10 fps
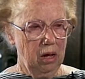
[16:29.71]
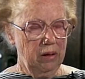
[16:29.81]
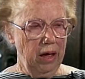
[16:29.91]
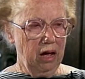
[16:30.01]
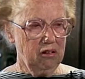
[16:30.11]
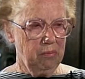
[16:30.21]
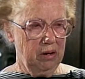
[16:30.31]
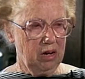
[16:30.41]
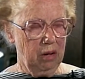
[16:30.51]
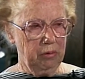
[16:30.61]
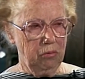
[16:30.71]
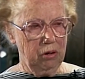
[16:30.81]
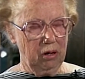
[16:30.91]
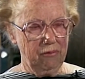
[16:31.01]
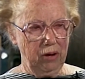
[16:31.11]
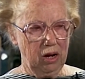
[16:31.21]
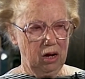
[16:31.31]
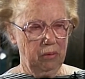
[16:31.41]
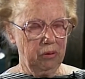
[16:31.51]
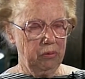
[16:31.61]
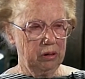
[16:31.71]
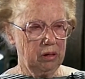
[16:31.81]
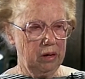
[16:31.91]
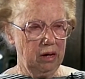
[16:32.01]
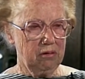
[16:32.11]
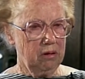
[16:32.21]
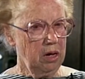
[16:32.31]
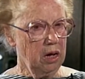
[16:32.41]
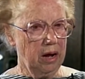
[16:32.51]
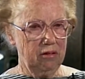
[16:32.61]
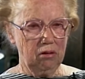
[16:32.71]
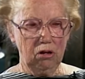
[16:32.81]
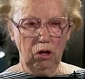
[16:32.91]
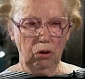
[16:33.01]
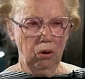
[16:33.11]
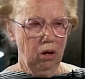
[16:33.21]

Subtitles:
They asked me to come to work, if I could come to work the next day, and I said, oh.